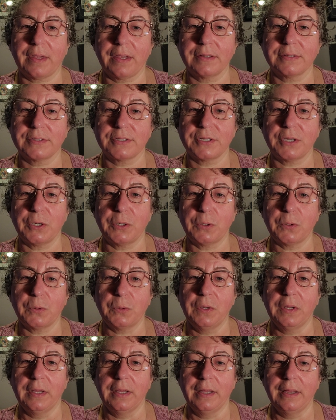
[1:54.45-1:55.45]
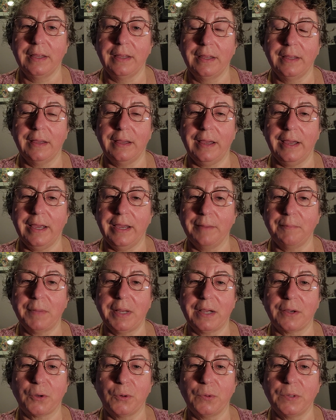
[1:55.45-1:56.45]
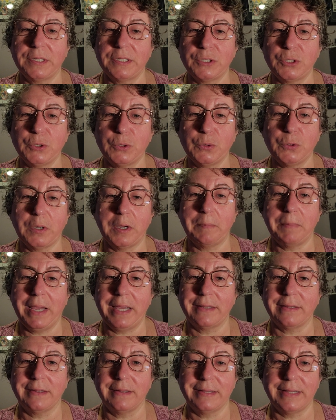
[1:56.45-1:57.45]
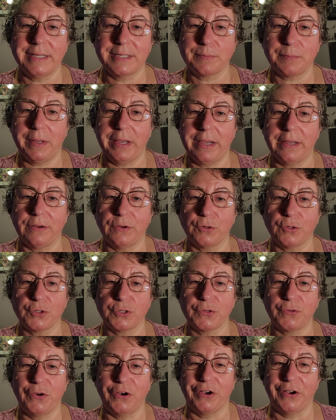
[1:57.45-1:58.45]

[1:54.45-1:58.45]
so I am not going to abandon these planners